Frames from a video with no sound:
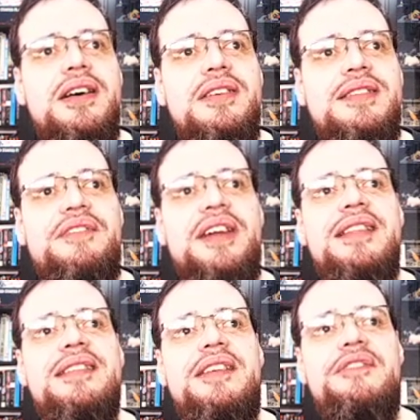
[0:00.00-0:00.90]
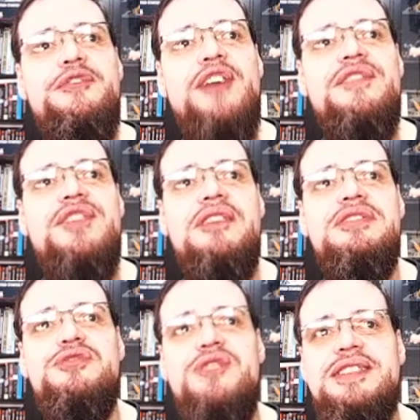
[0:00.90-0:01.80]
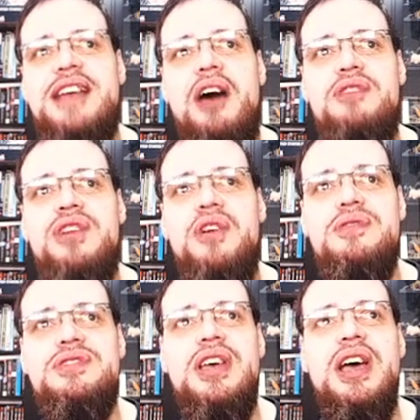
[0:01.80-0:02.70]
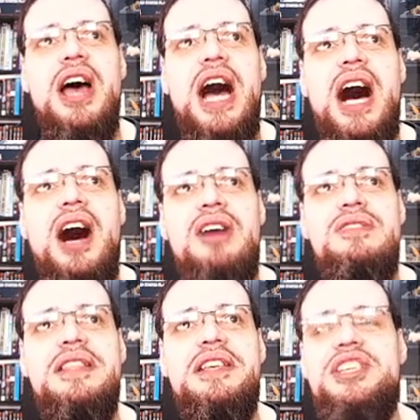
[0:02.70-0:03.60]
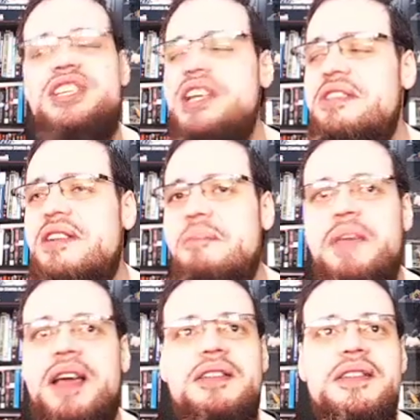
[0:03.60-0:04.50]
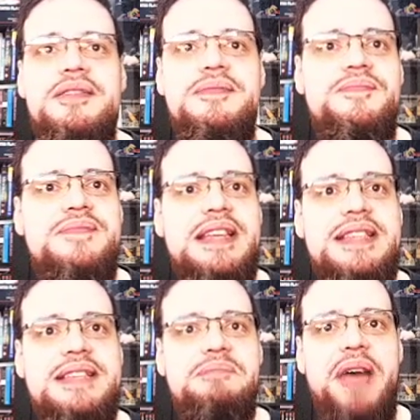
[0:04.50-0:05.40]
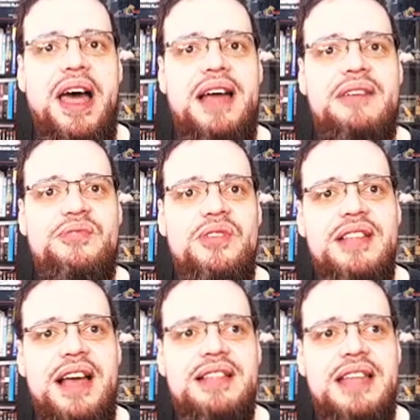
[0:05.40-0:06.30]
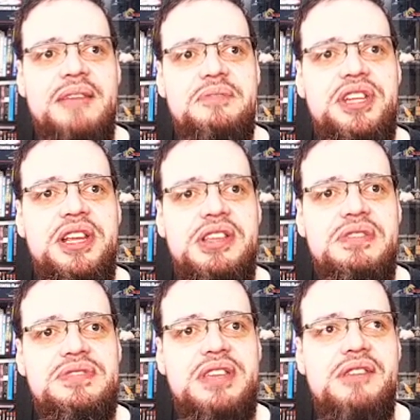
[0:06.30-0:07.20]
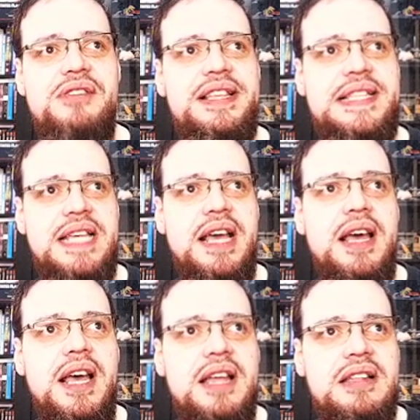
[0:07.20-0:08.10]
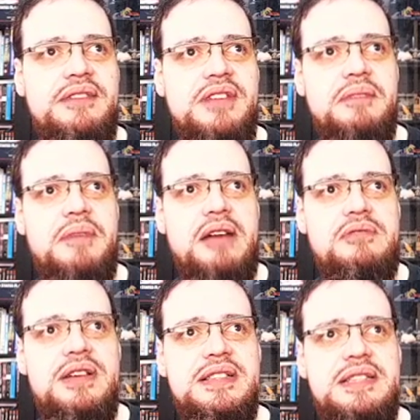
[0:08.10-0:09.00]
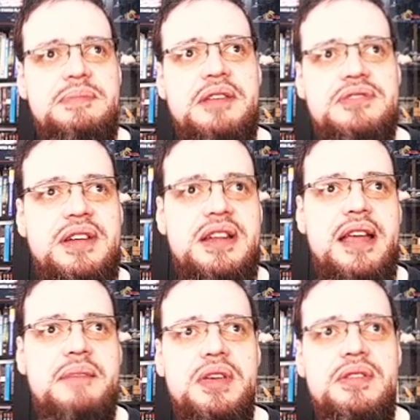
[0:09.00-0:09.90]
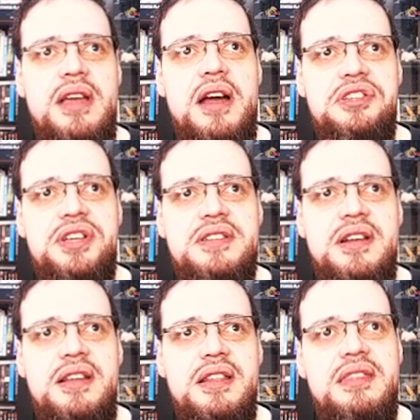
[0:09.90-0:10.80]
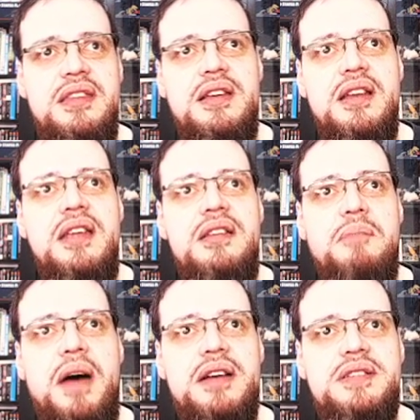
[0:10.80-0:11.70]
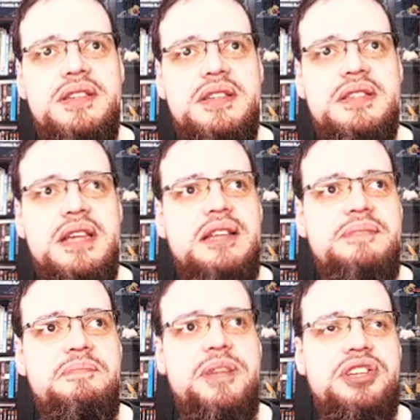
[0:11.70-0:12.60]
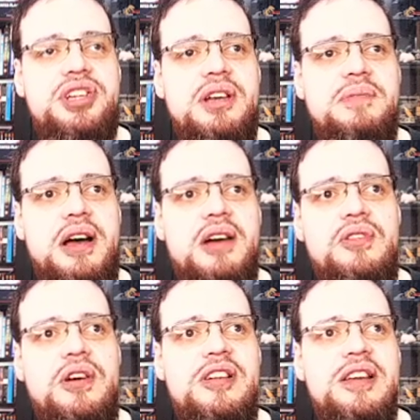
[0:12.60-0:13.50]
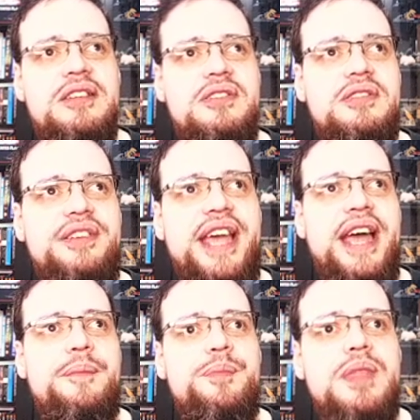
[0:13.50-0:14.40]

775,000 US households. Holy shit on a pickle. This is bad for that MCU series. Traveling backwards as small screen debut, the Archers Clint Barton and Kate Bishop, Hawkeye, don't care.